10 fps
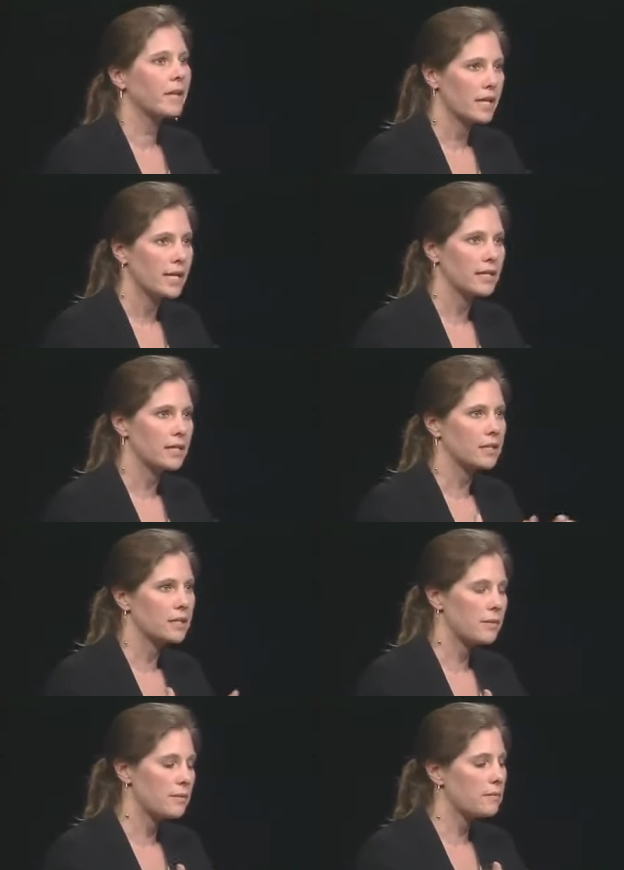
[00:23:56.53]
Yes, and
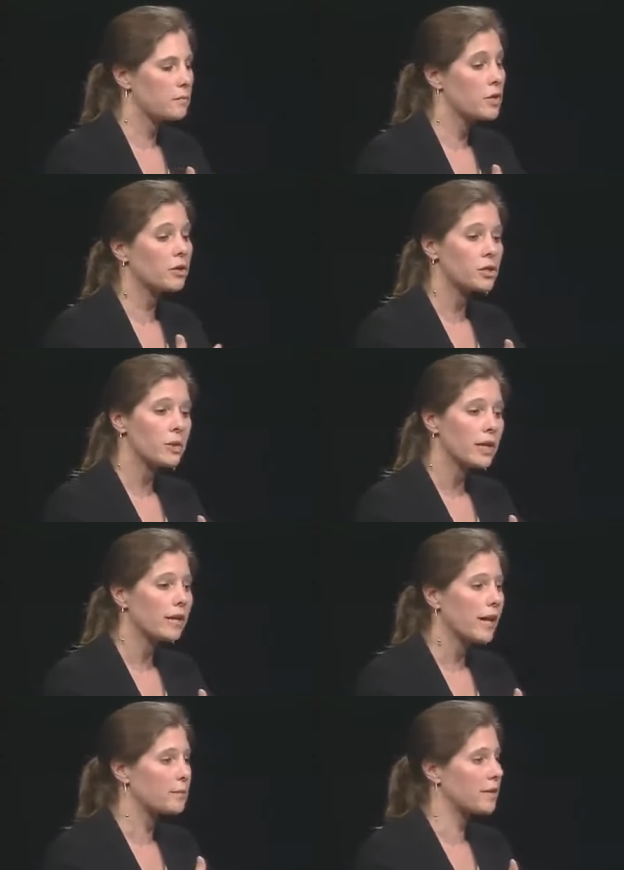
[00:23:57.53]
you can do it in a
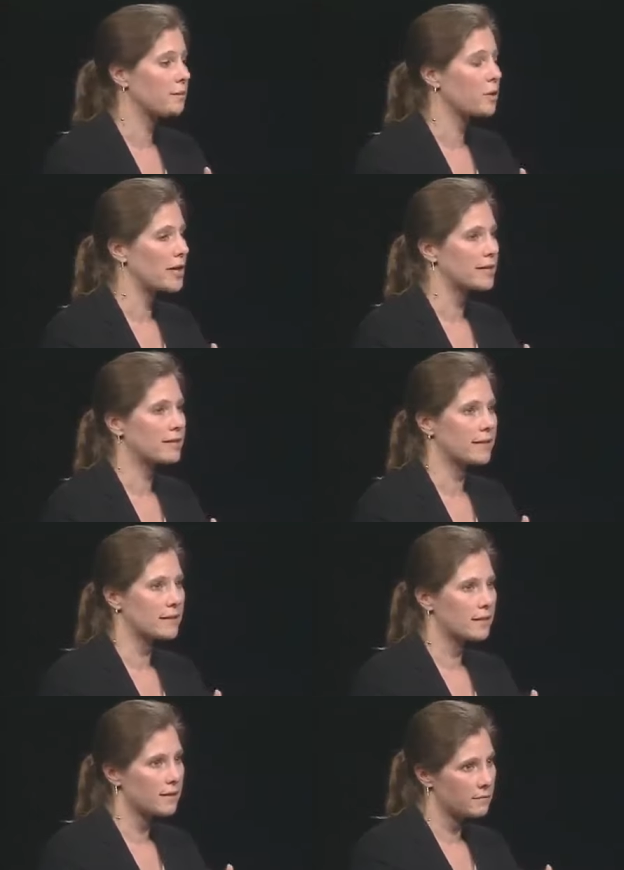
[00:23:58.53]
lab in a process
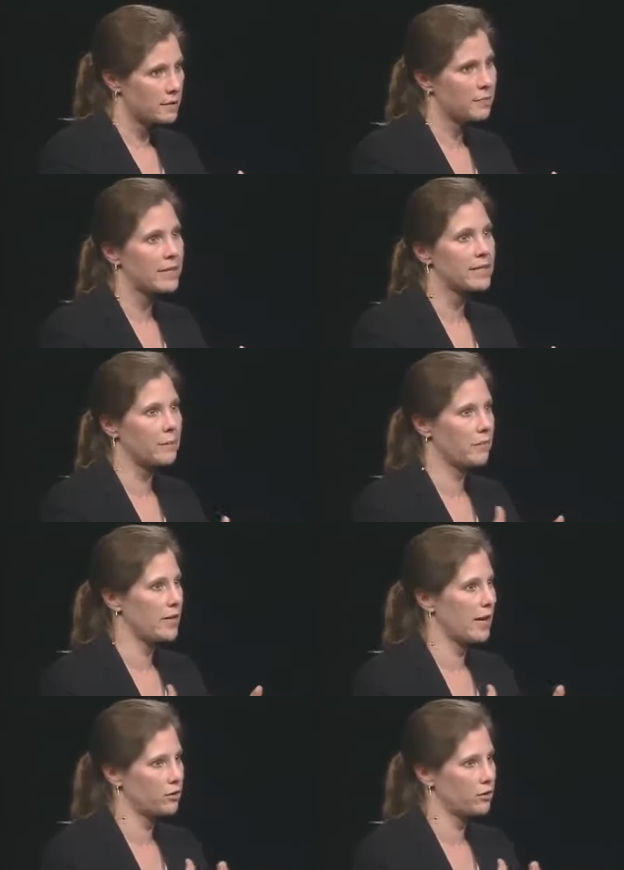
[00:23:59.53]
that speeds up the